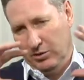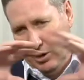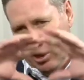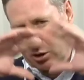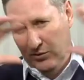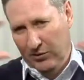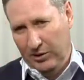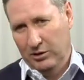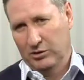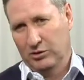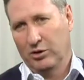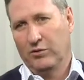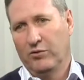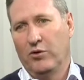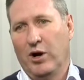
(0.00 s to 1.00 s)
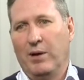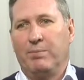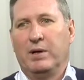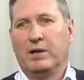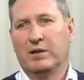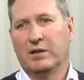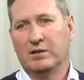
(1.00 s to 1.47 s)
uh, sort of
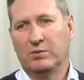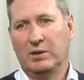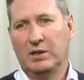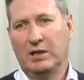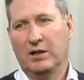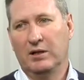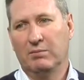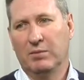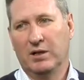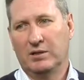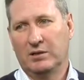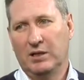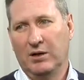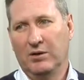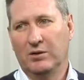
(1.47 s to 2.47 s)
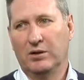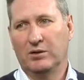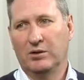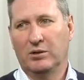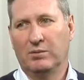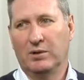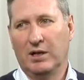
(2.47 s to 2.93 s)
wrapping this, we needed ministerial
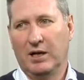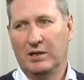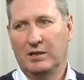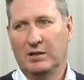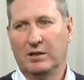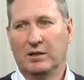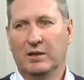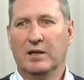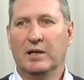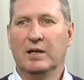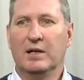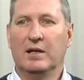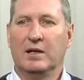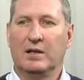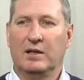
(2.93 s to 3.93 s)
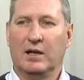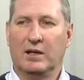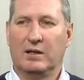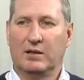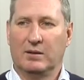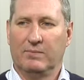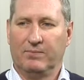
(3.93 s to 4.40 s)
determination that
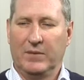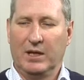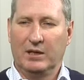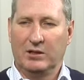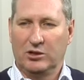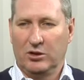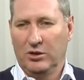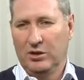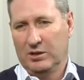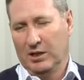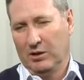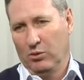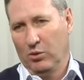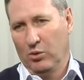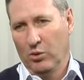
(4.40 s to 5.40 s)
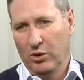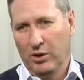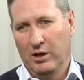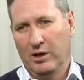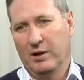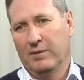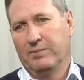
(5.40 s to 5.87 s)
ensures that all
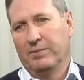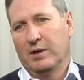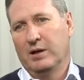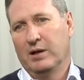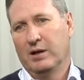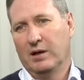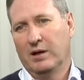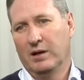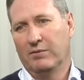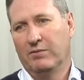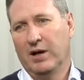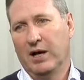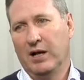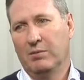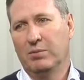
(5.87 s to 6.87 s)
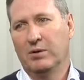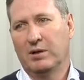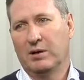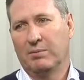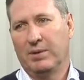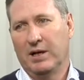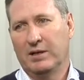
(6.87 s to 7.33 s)
the uh, available
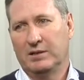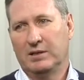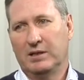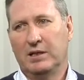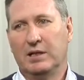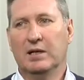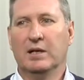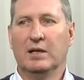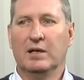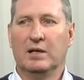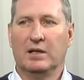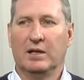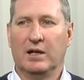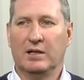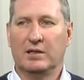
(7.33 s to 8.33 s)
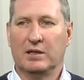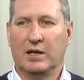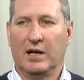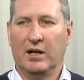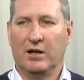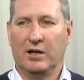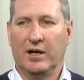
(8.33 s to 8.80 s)
capacity that is
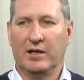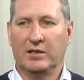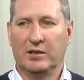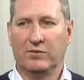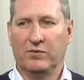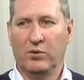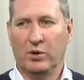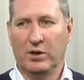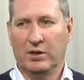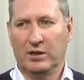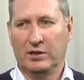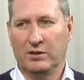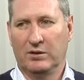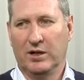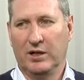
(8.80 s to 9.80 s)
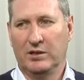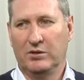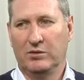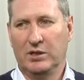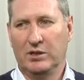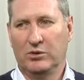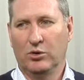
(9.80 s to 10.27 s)
allocated for in the
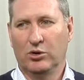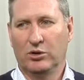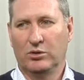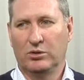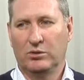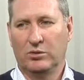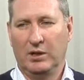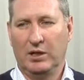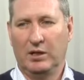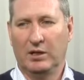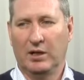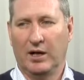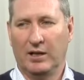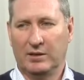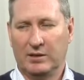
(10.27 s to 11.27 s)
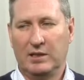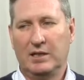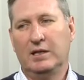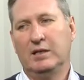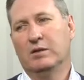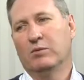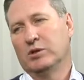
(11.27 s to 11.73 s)
Integrated Resource
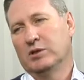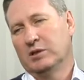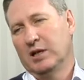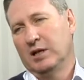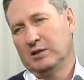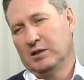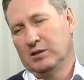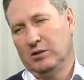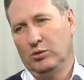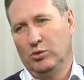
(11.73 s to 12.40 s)
2019, which takes us to